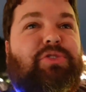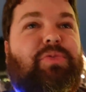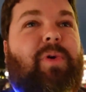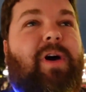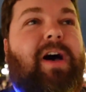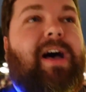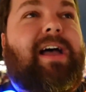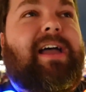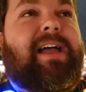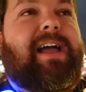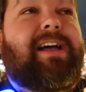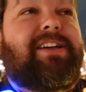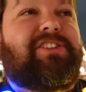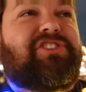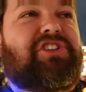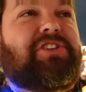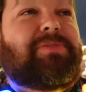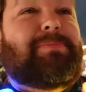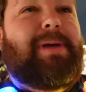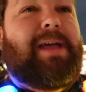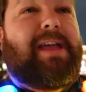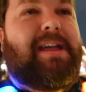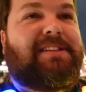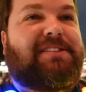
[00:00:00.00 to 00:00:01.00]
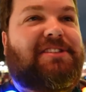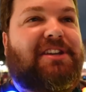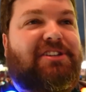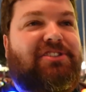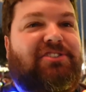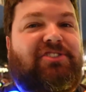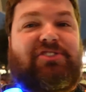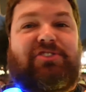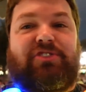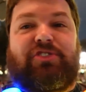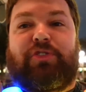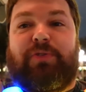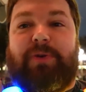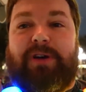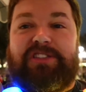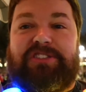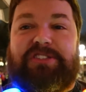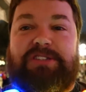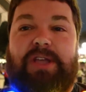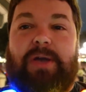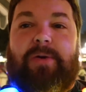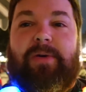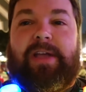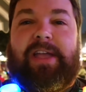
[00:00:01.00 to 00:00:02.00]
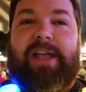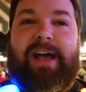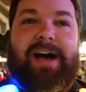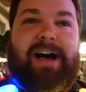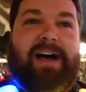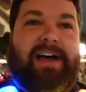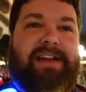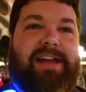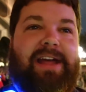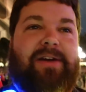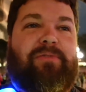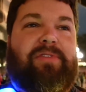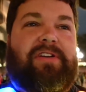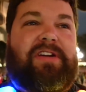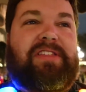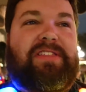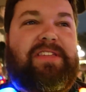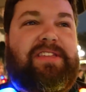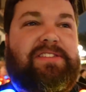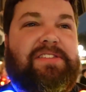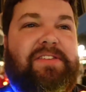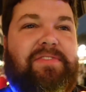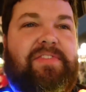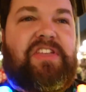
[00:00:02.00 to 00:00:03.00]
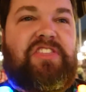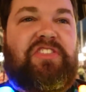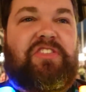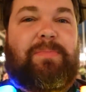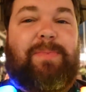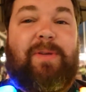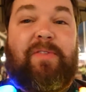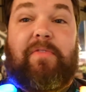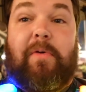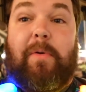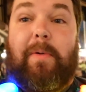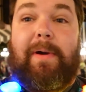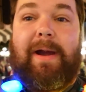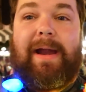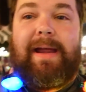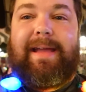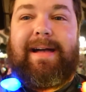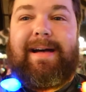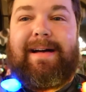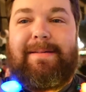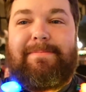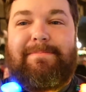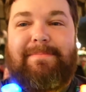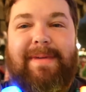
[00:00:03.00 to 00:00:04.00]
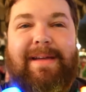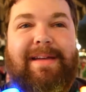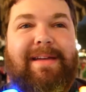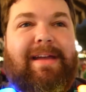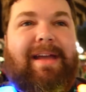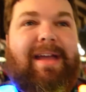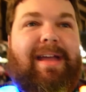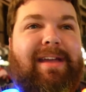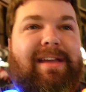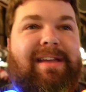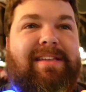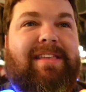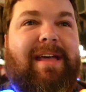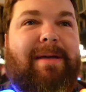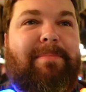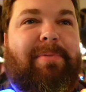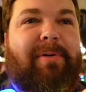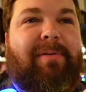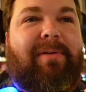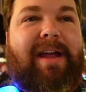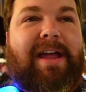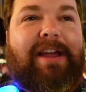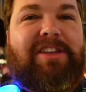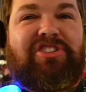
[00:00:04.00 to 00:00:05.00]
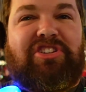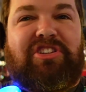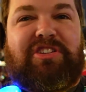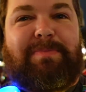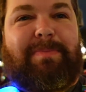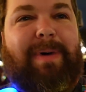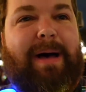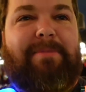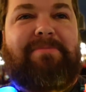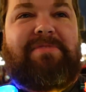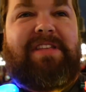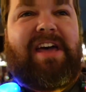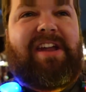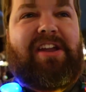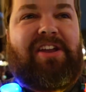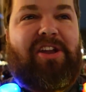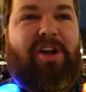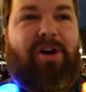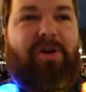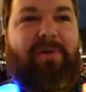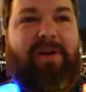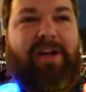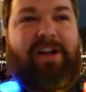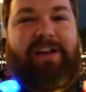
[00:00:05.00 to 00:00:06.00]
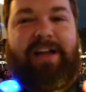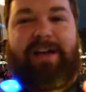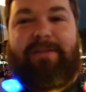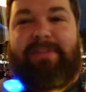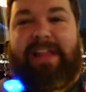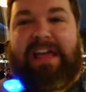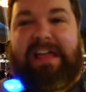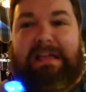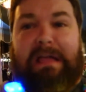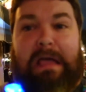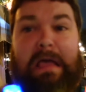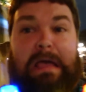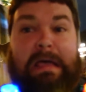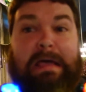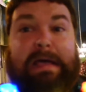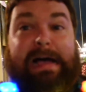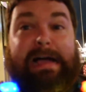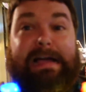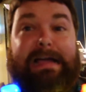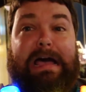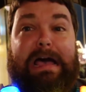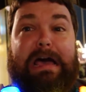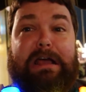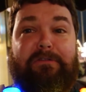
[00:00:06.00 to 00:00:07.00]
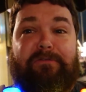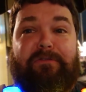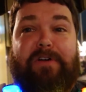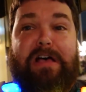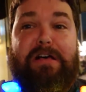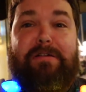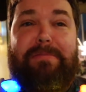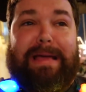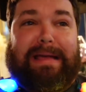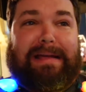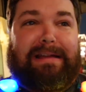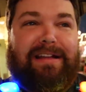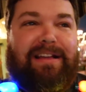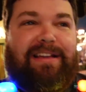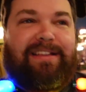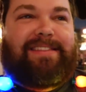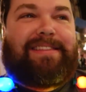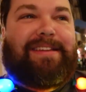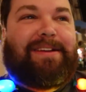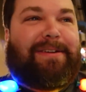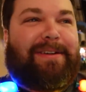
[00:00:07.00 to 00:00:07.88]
why I should pay attention to what's going on at one of these events before I come, because that parade just popped out of nowhere, and I'm like, I gotta film it. So